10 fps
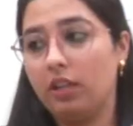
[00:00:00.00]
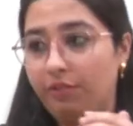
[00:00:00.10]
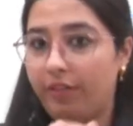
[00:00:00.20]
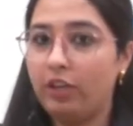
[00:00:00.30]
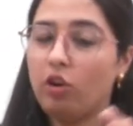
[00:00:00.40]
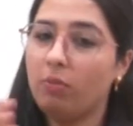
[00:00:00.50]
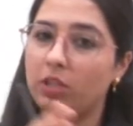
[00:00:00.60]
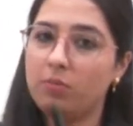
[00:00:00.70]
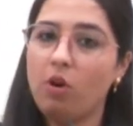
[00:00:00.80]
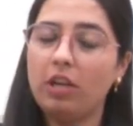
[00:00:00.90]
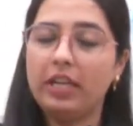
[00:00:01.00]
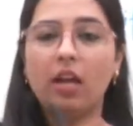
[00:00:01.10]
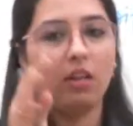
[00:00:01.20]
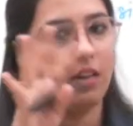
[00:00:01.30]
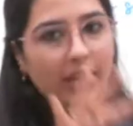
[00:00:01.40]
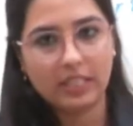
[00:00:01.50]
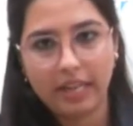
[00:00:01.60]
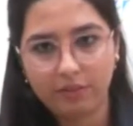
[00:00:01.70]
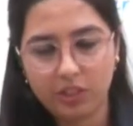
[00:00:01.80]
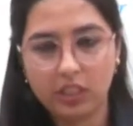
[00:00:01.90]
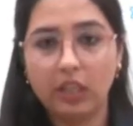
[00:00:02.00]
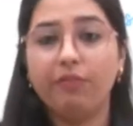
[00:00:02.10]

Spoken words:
if I talk about small area, less diversity.